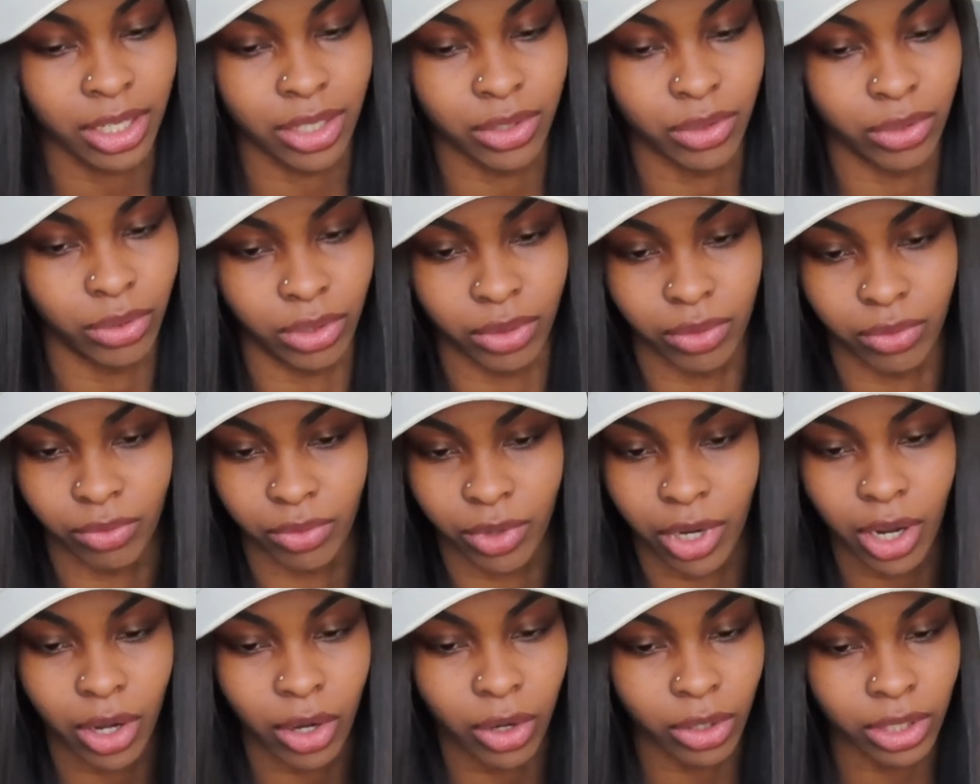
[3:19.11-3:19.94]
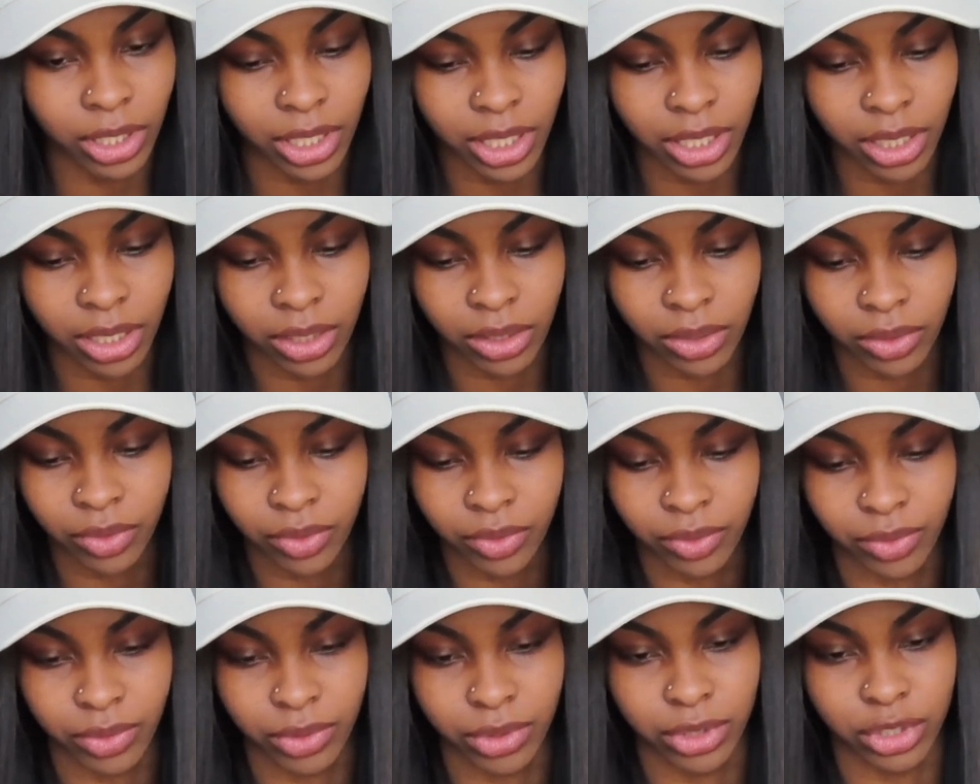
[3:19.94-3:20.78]
You can roll left.
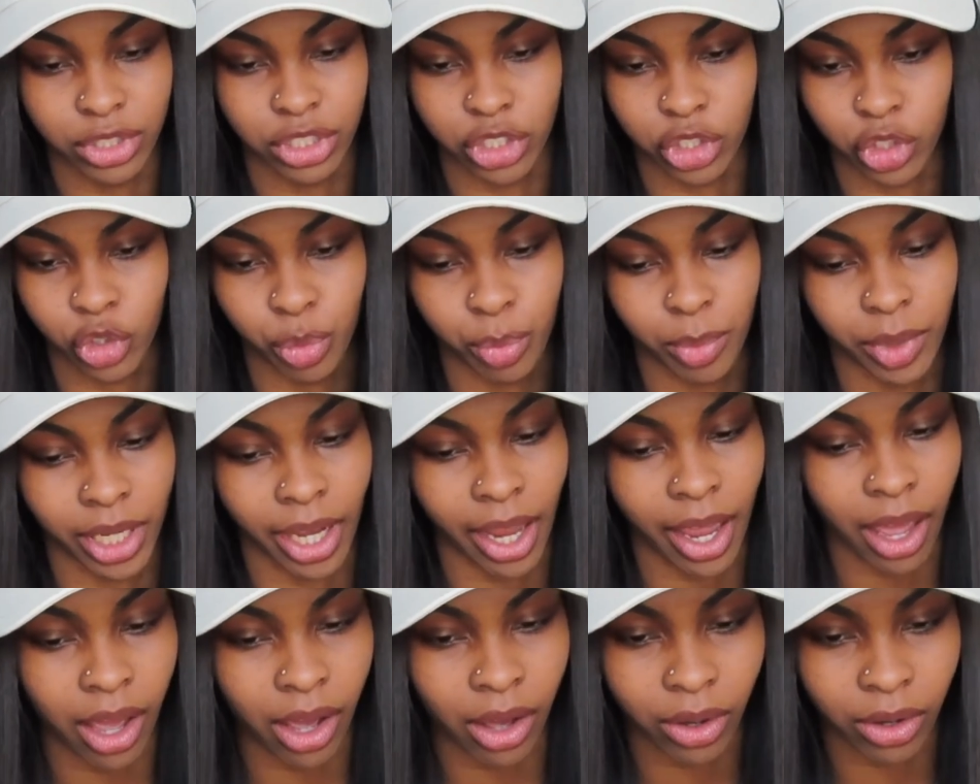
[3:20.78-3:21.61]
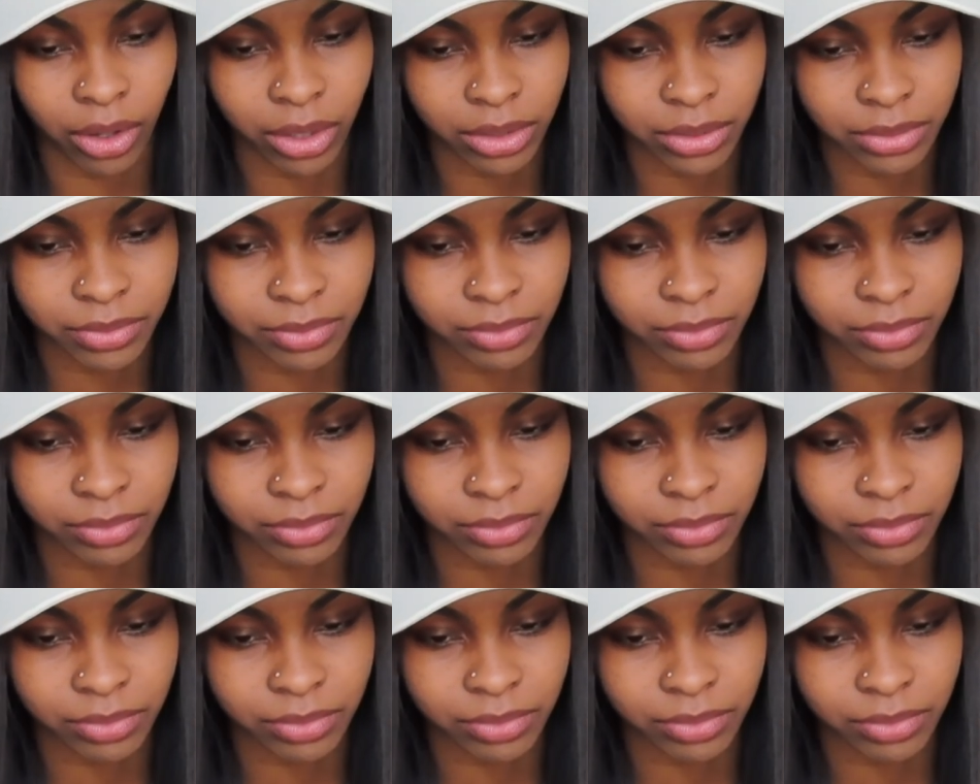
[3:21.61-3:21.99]
You can zoom it out.